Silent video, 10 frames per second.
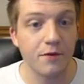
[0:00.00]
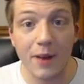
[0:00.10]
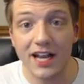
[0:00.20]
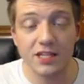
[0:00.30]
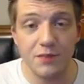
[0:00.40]
from
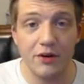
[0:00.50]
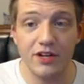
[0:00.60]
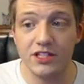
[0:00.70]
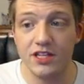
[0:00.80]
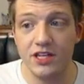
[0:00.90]
my
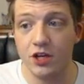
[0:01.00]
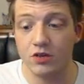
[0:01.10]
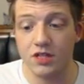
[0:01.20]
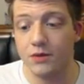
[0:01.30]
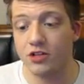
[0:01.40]
experience, you
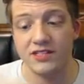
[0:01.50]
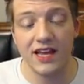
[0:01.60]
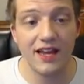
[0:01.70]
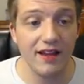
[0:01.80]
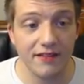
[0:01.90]
know, someone will
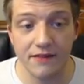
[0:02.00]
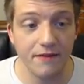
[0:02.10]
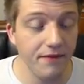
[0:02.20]
say that